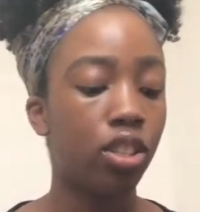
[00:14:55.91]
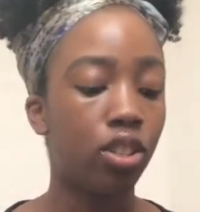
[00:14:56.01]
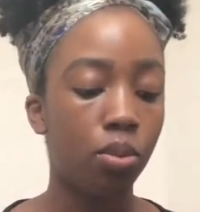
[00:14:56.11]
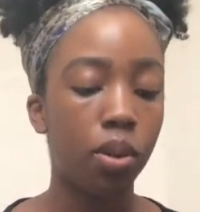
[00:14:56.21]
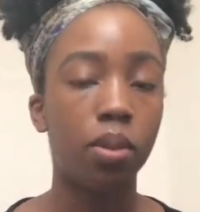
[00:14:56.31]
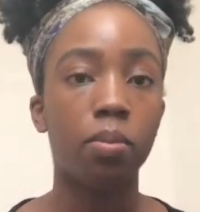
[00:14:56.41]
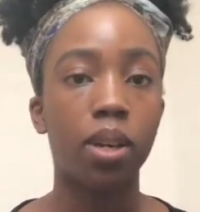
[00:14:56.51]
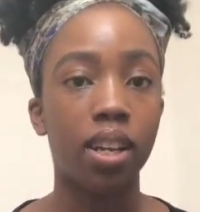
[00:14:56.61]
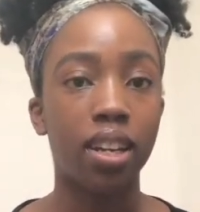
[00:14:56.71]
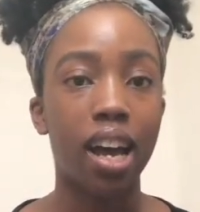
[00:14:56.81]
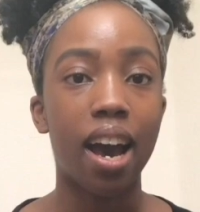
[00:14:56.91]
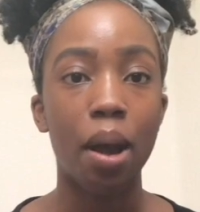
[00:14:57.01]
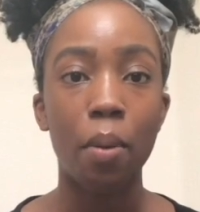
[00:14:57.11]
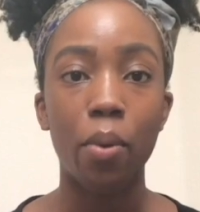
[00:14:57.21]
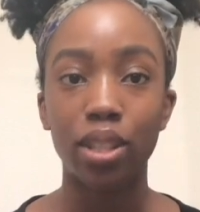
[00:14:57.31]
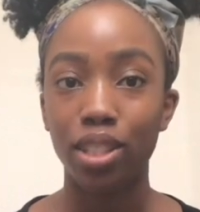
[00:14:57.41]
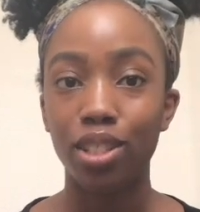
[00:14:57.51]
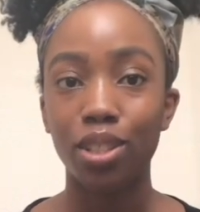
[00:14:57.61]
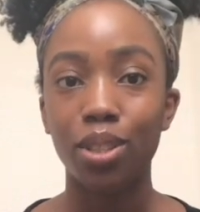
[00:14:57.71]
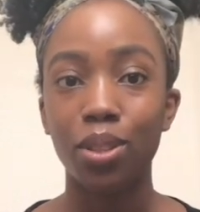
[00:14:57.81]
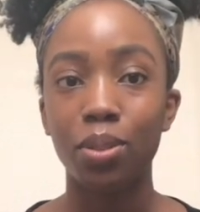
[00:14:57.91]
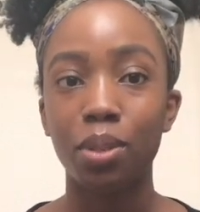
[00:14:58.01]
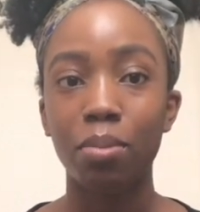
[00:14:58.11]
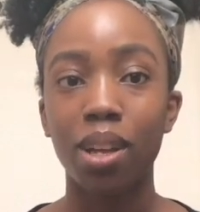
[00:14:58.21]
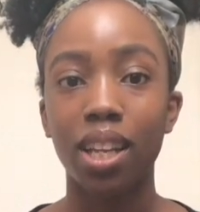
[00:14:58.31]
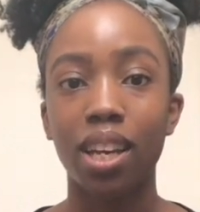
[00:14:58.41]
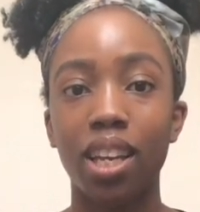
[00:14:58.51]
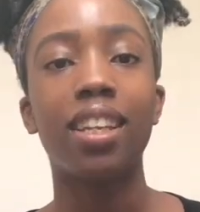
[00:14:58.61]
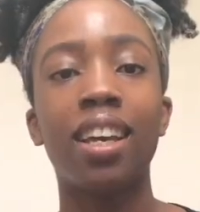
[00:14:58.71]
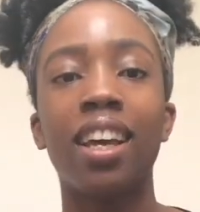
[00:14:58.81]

doing what I want to do with my life.